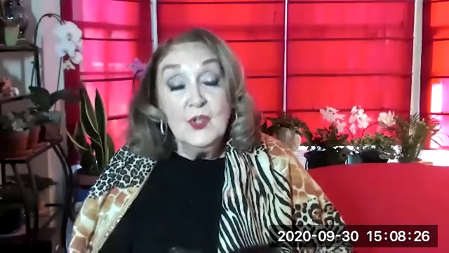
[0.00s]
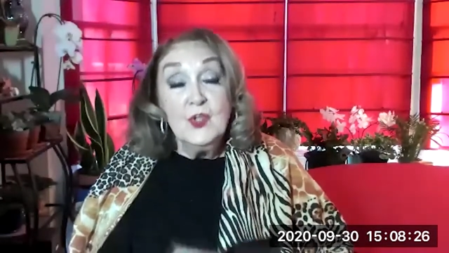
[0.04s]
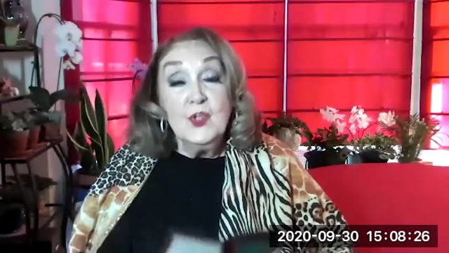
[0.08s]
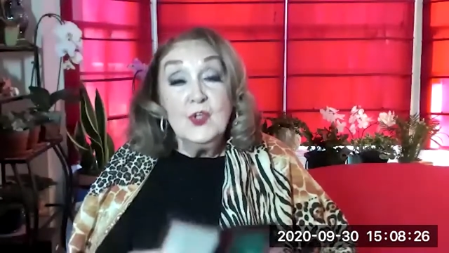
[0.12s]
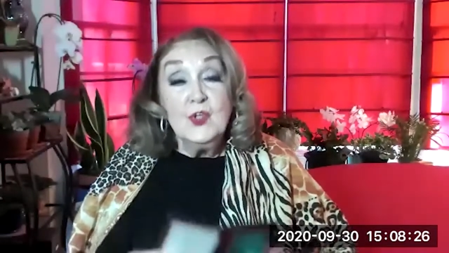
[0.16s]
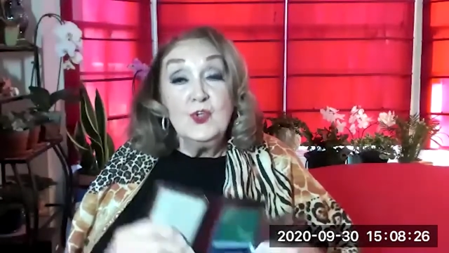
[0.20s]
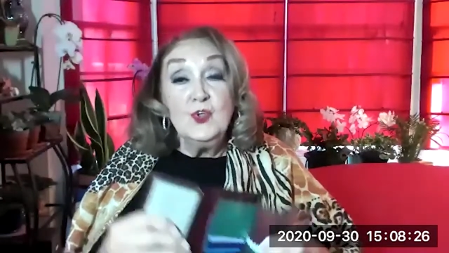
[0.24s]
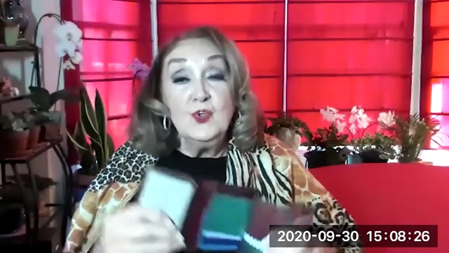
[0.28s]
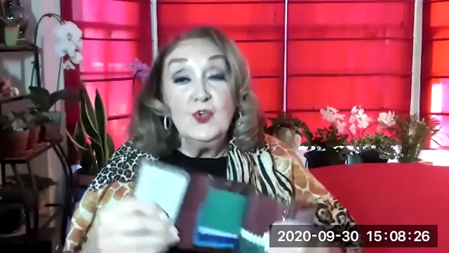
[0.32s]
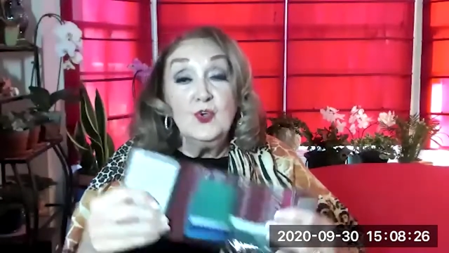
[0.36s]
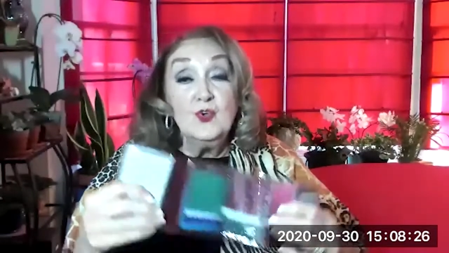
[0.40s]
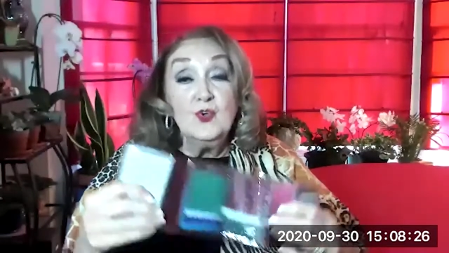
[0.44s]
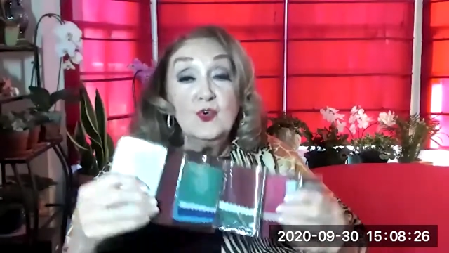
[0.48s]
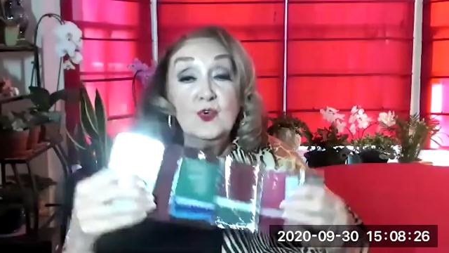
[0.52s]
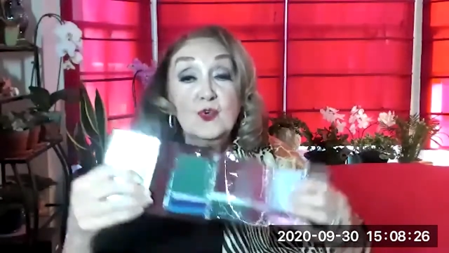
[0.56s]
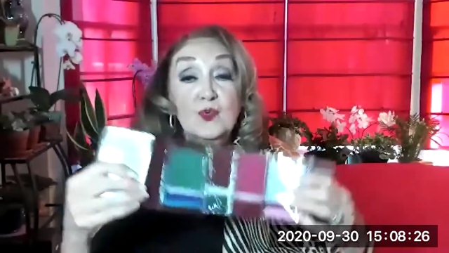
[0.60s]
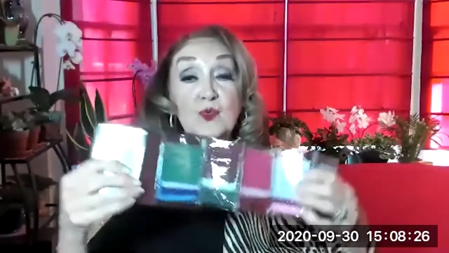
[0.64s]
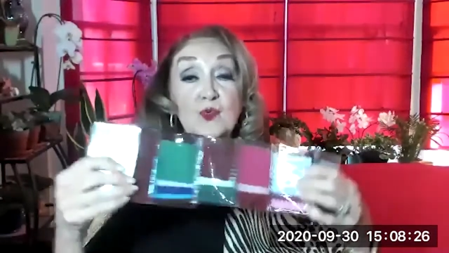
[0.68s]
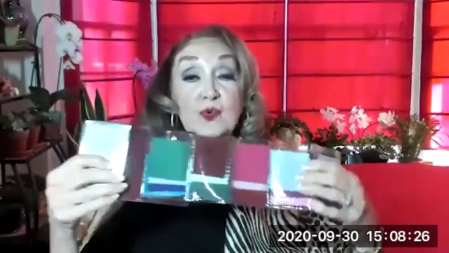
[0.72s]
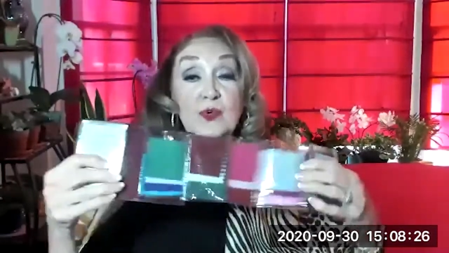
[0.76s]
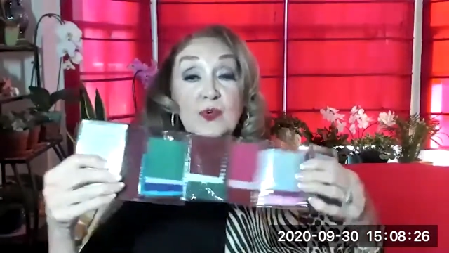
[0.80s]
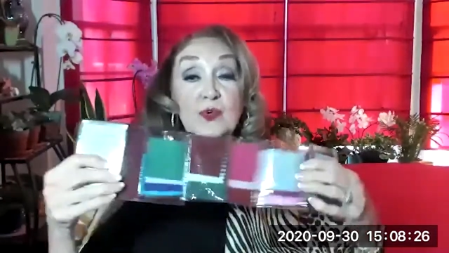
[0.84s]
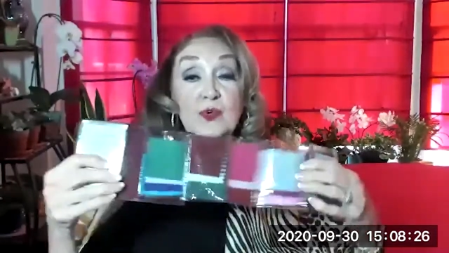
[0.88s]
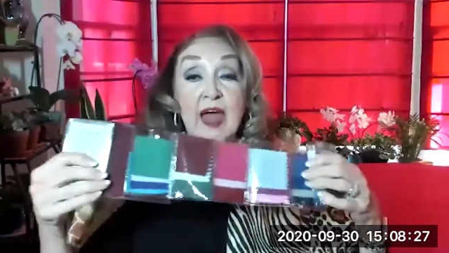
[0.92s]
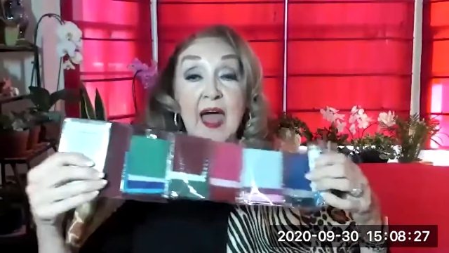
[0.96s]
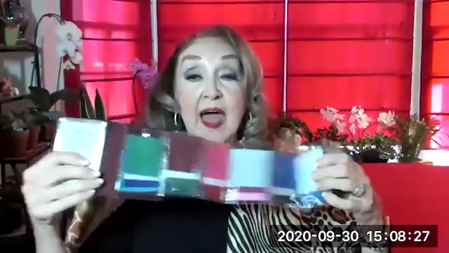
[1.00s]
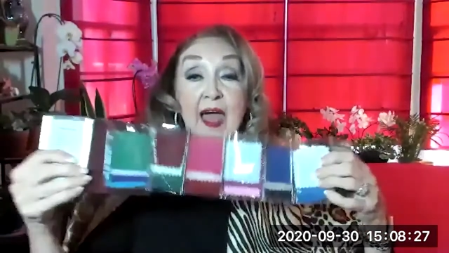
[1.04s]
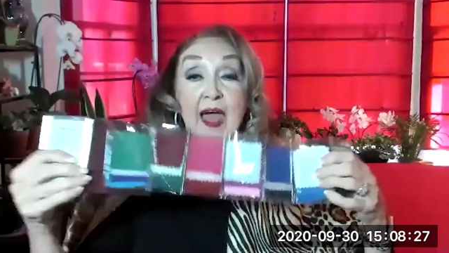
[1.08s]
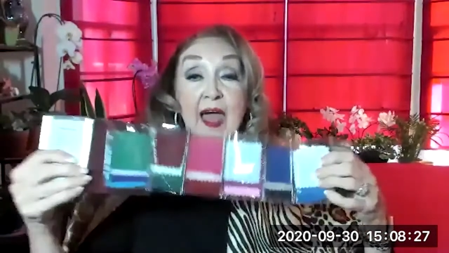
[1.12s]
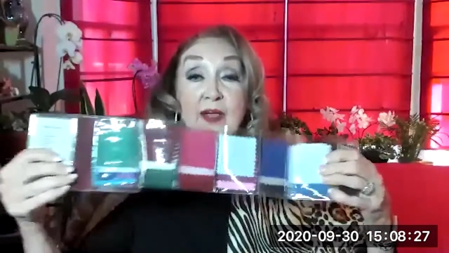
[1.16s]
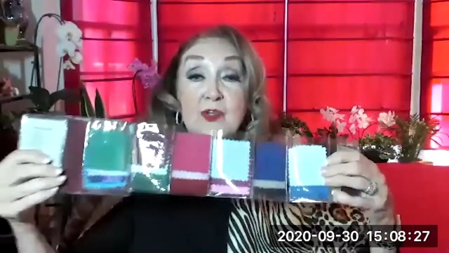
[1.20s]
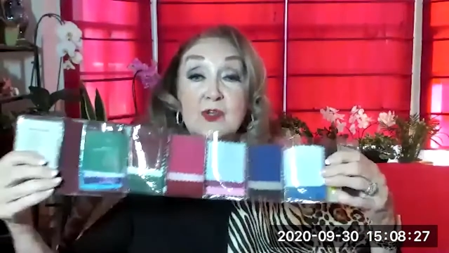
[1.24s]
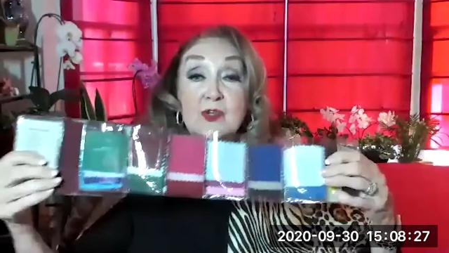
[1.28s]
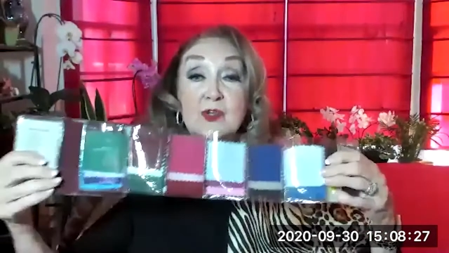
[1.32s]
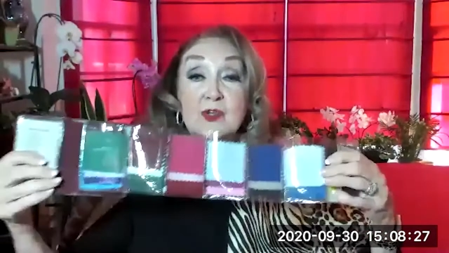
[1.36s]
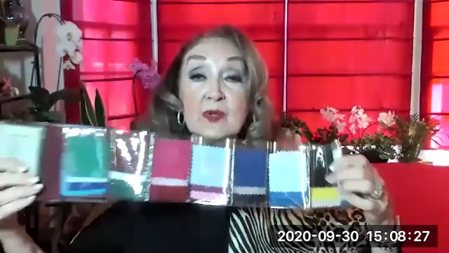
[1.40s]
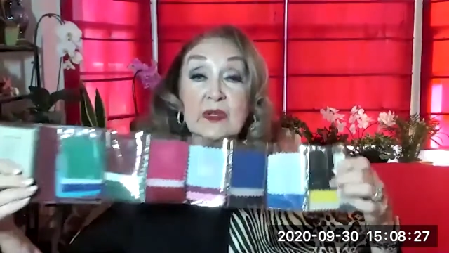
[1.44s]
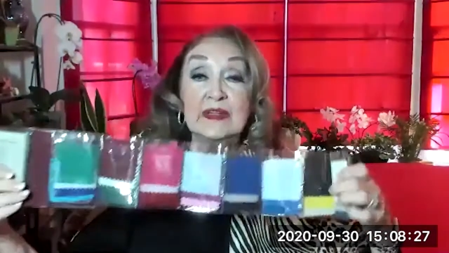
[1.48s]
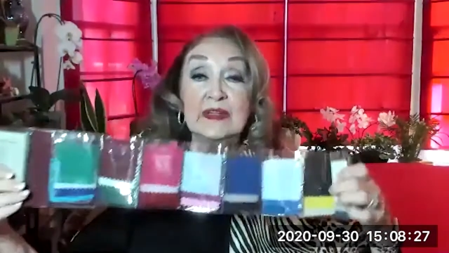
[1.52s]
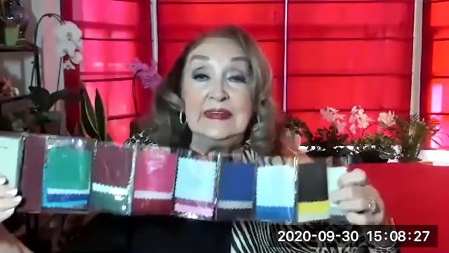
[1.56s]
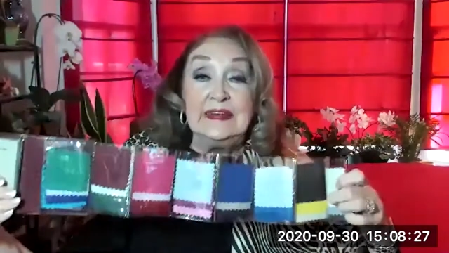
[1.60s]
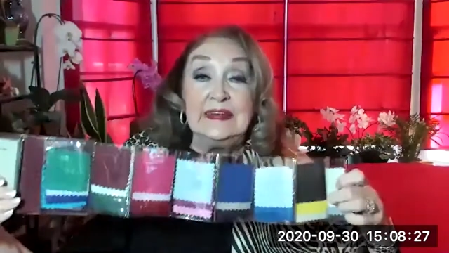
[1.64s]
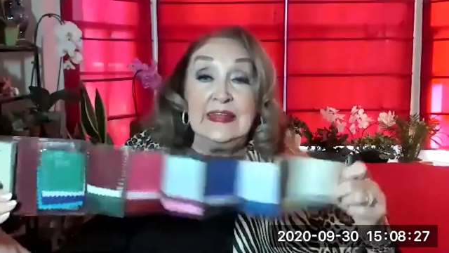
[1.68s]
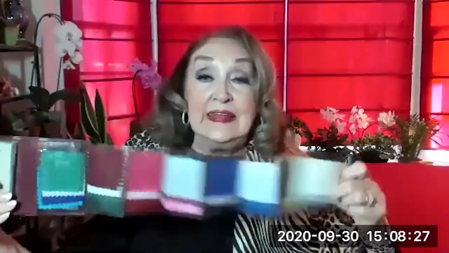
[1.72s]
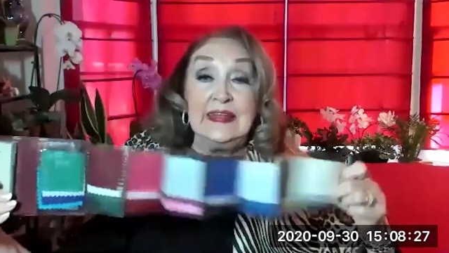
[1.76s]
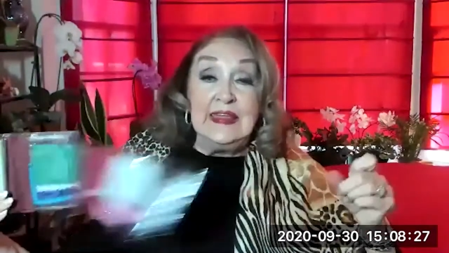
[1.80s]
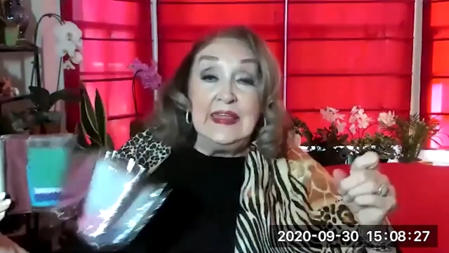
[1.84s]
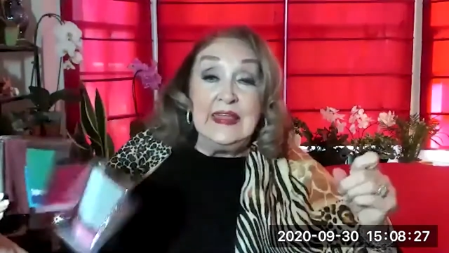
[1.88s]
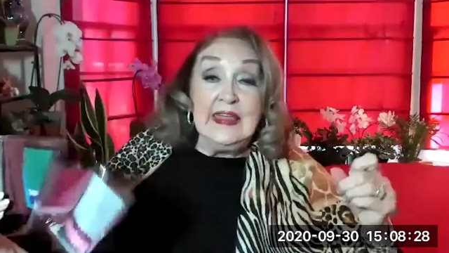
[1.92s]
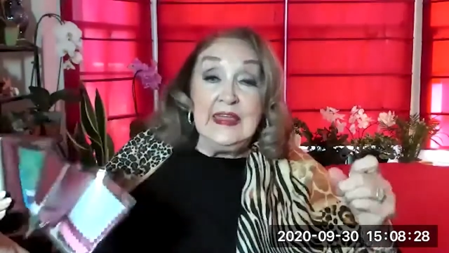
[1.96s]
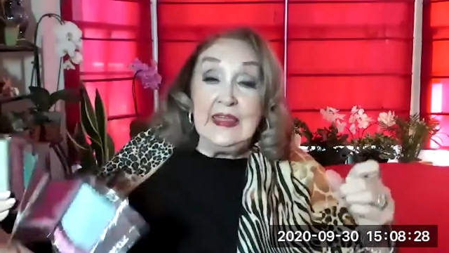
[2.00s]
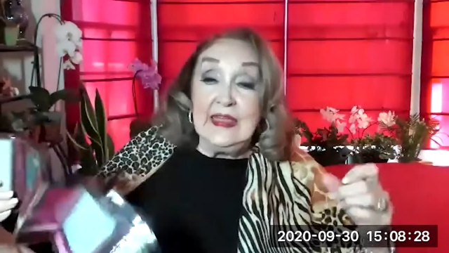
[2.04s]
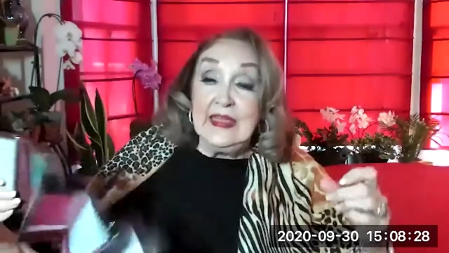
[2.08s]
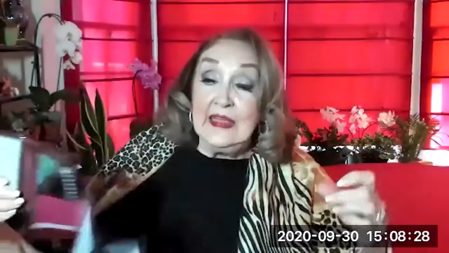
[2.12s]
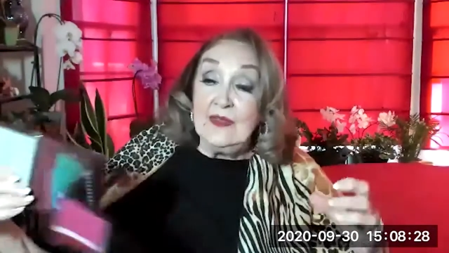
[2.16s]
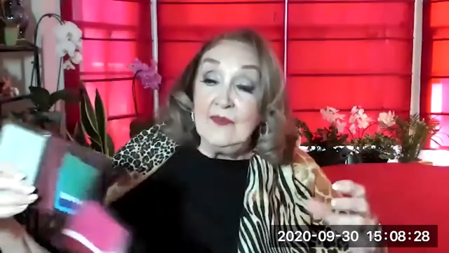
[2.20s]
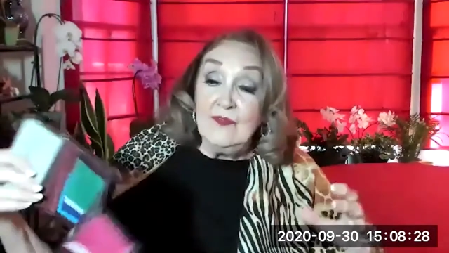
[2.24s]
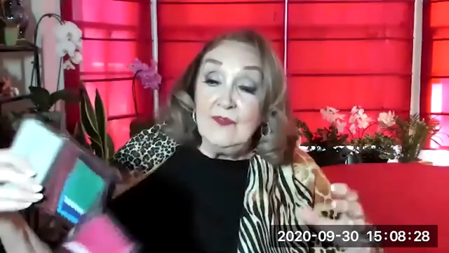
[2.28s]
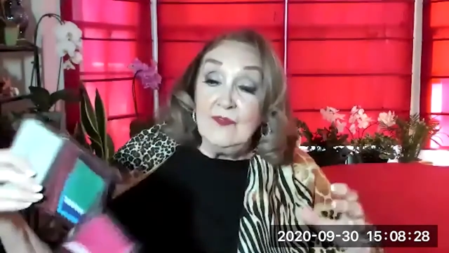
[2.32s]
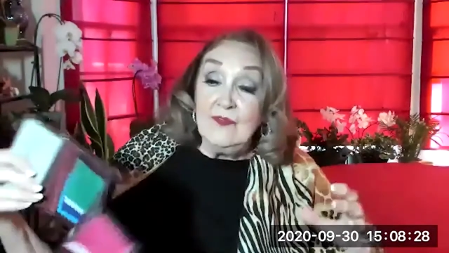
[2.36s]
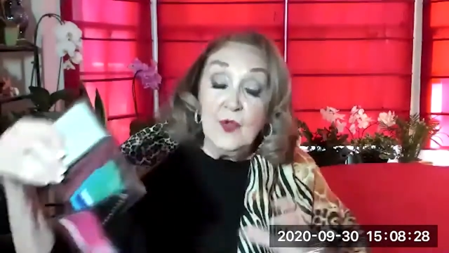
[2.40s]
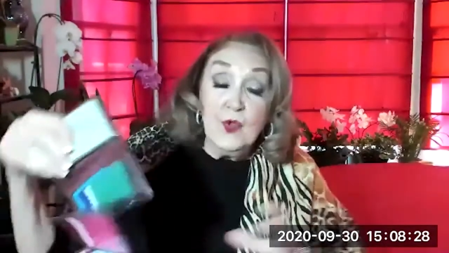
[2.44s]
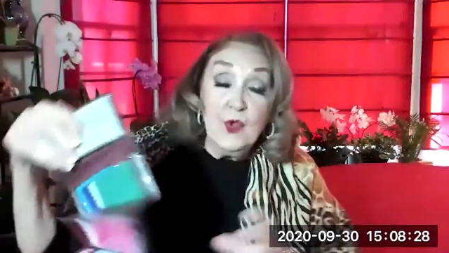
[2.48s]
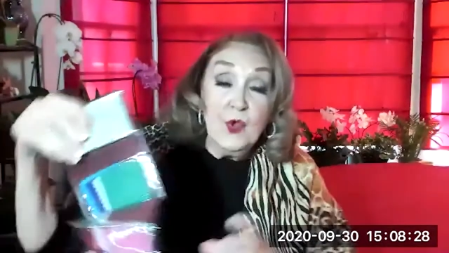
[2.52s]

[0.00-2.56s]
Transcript: you would actually leave